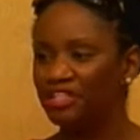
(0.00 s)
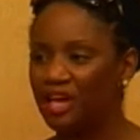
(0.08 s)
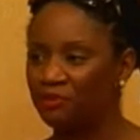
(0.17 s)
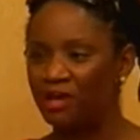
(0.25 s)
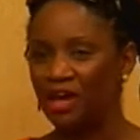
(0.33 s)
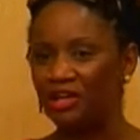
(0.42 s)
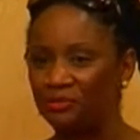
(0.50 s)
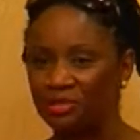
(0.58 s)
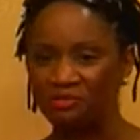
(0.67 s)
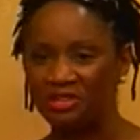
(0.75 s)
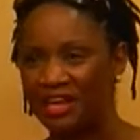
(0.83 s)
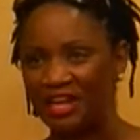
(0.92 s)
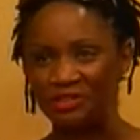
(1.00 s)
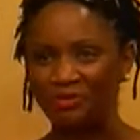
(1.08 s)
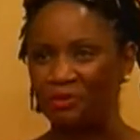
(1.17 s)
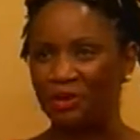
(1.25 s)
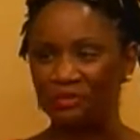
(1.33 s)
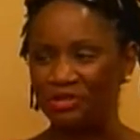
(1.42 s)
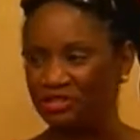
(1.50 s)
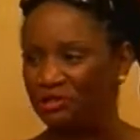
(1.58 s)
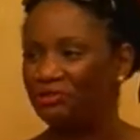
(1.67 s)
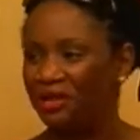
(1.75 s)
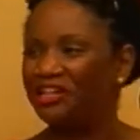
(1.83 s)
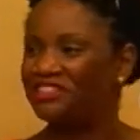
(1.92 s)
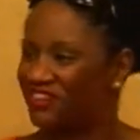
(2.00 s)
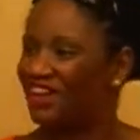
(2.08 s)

Check me out. I'm going to be at the expo on my personal page,